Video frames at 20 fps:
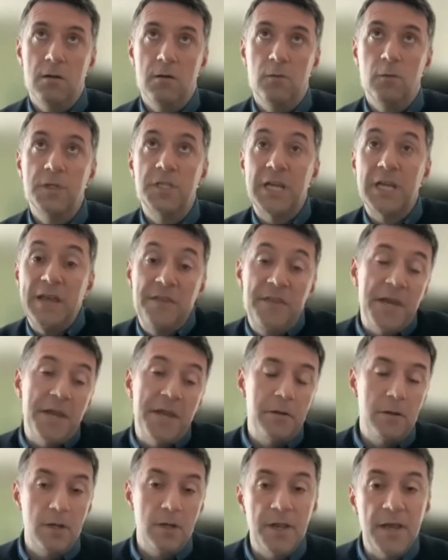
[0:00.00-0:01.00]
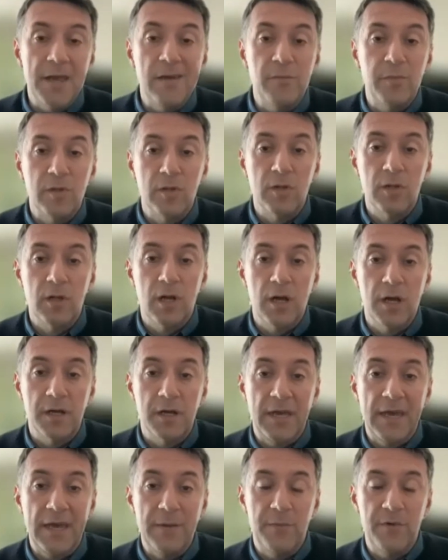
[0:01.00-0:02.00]
which can then enable
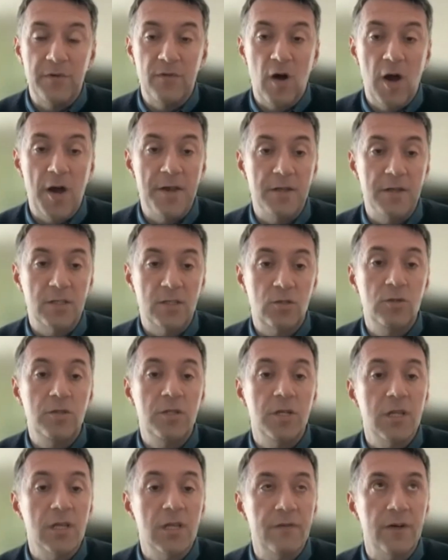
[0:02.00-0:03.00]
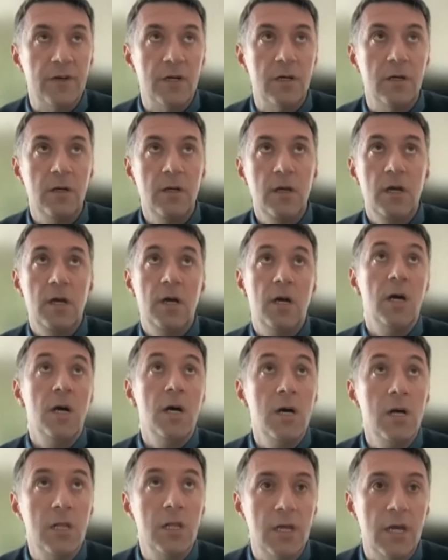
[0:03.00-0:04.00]
care providers to deliver
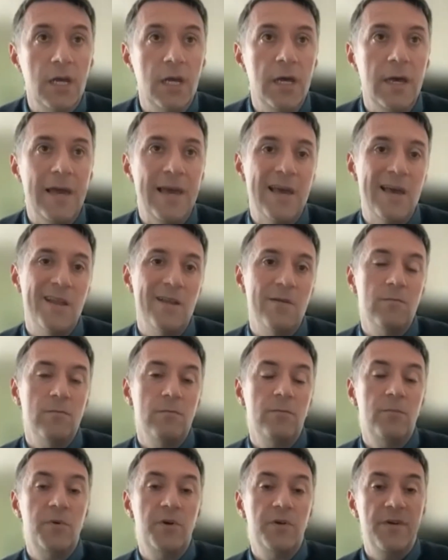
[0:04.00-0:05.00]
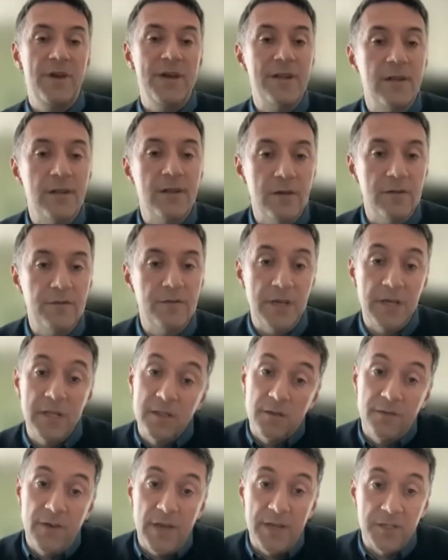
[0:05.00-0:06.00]
early and preventative
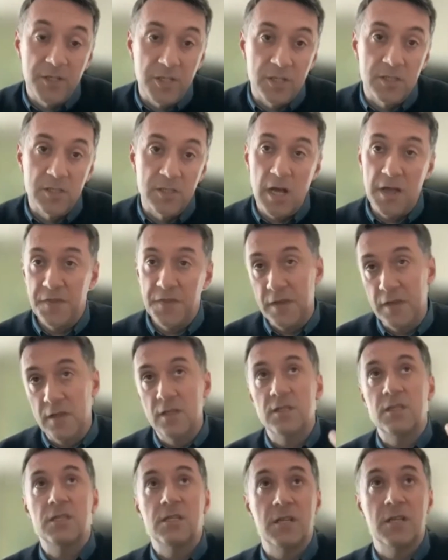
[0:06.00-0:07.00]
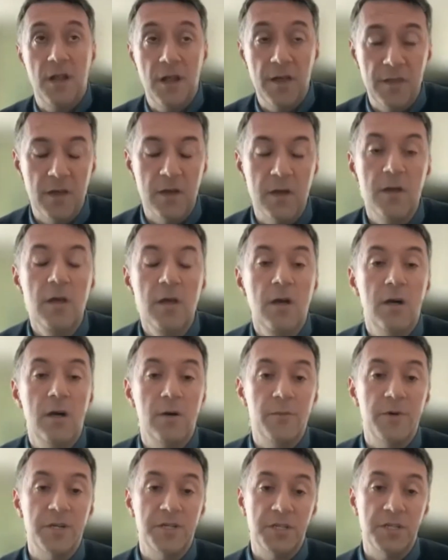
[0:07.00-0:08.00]
interventions. I think this is another
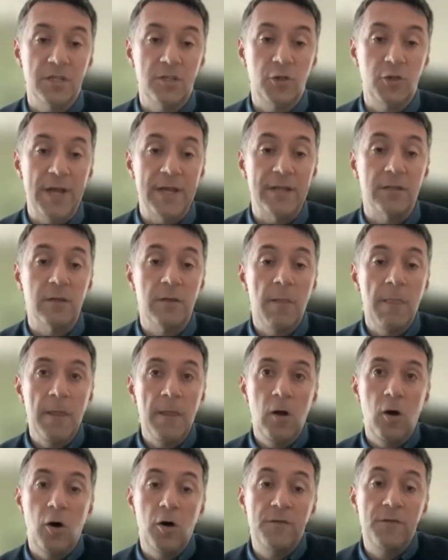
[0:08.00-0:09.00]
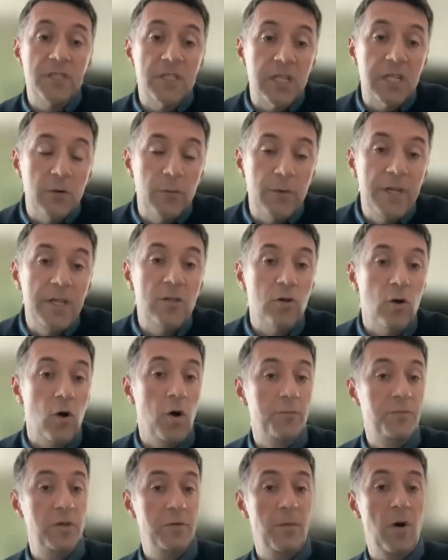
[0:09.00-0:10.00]
emerging trend. Obviously, we need to
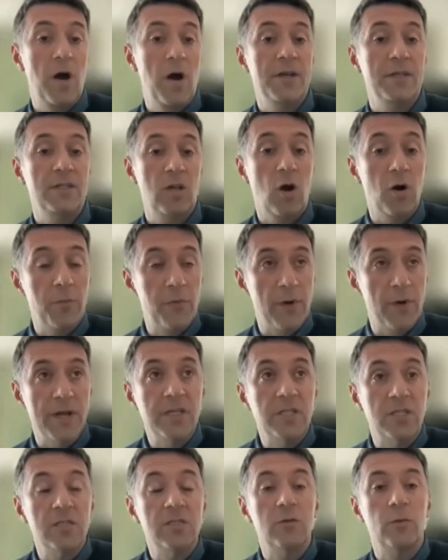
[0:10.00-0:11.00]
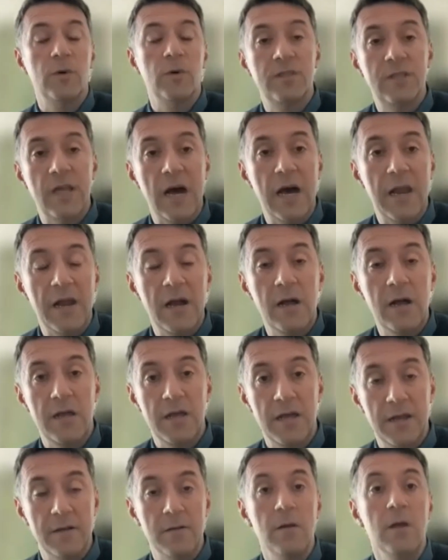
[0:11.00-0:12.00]
optimize operations with data,
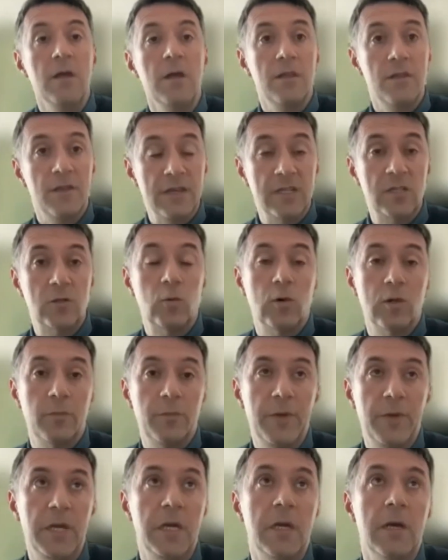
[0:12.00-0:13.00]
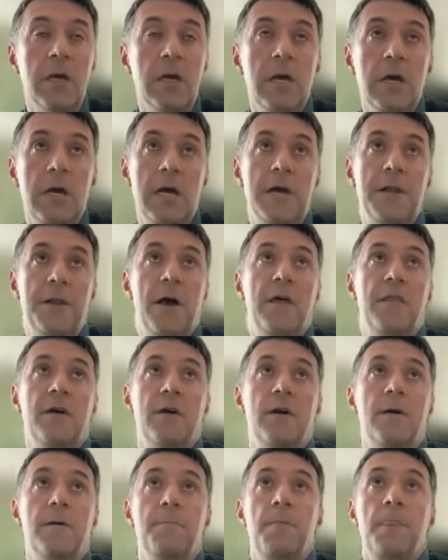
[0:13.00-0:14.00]
and this will be
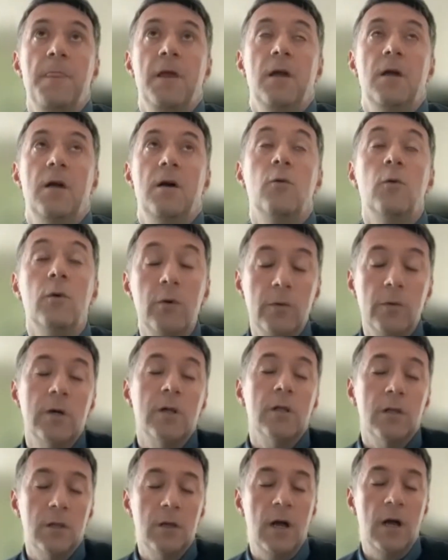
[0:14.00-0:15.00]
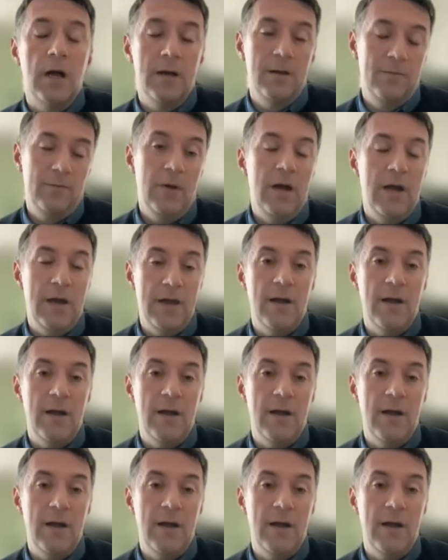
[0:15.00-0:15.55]
another. I'm